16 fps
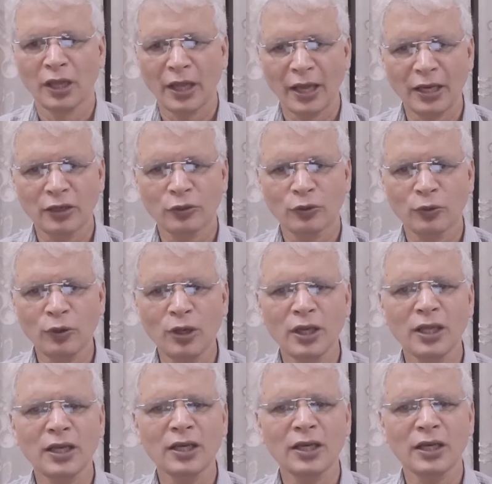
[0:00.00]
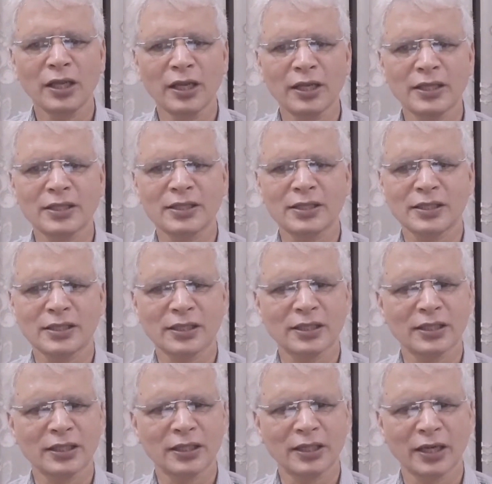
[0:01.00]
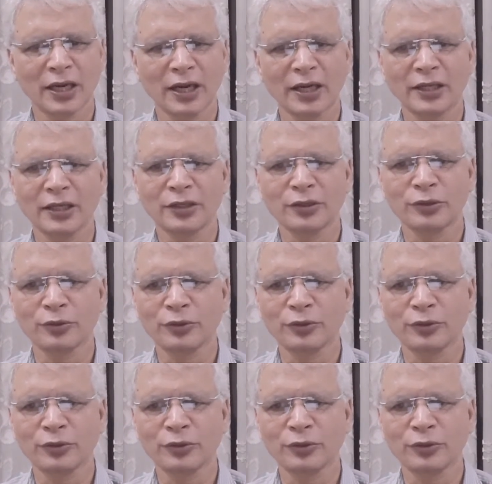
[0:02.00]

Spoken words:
Alcohol is related to